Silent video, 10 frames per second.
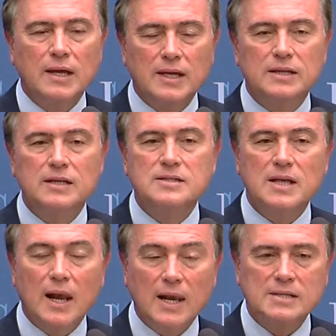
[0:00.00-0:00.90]
it
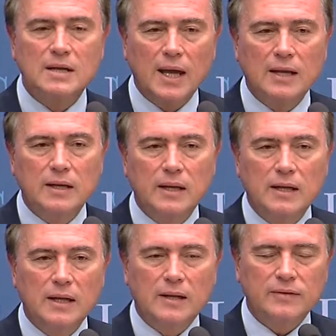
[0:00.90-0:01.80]
is less
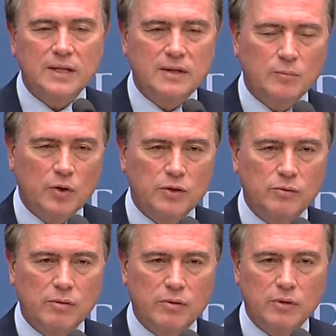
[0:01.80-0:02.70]
likely that the
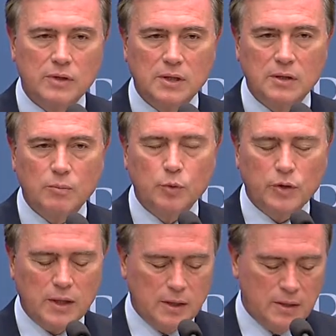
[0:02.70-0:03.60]
monetary authority
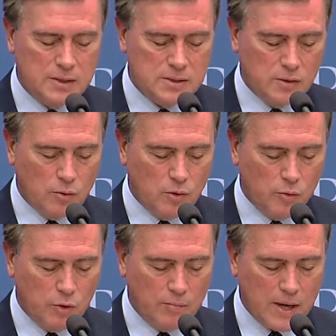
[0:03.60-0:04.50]
would hit the zero
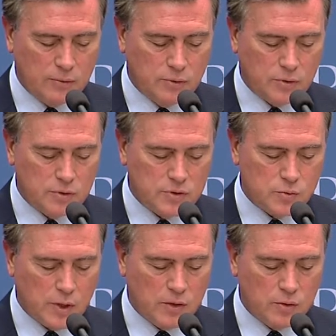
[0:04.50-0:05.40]
lower bound
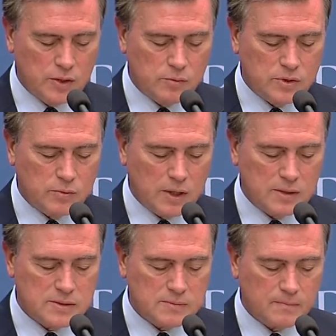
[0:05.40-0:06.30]
constraint on interest
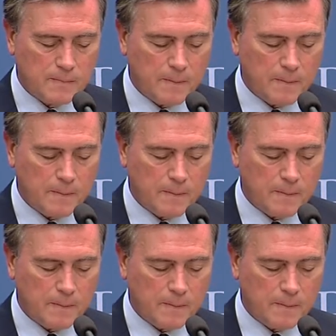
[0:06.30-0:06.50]
rates.